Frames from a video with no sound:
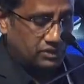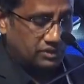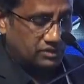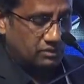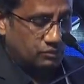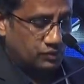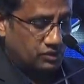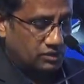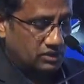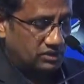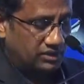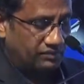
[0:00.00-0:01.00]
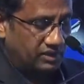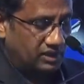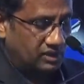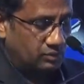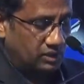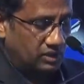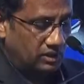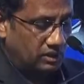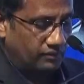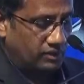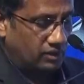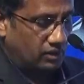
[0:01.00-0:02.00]
is the most difficult one
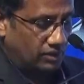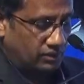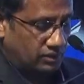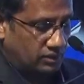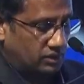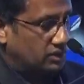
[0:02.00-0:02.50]
of the lot,